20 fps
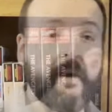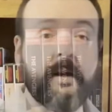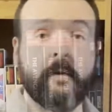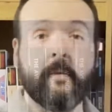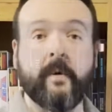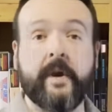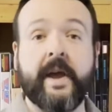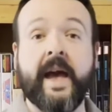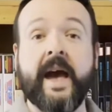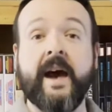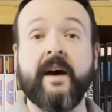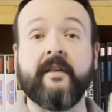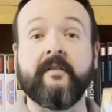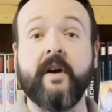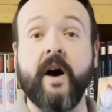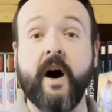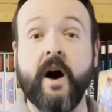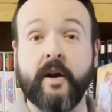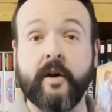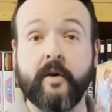We have
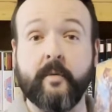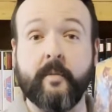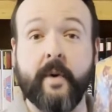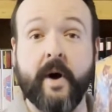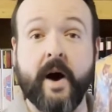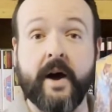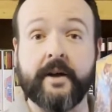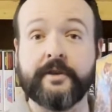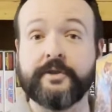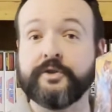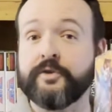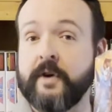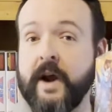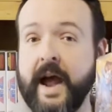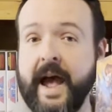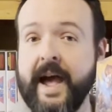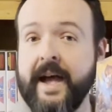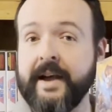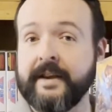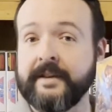Autobot
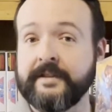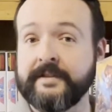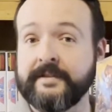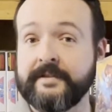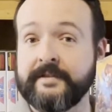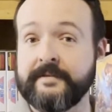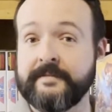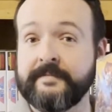Trax.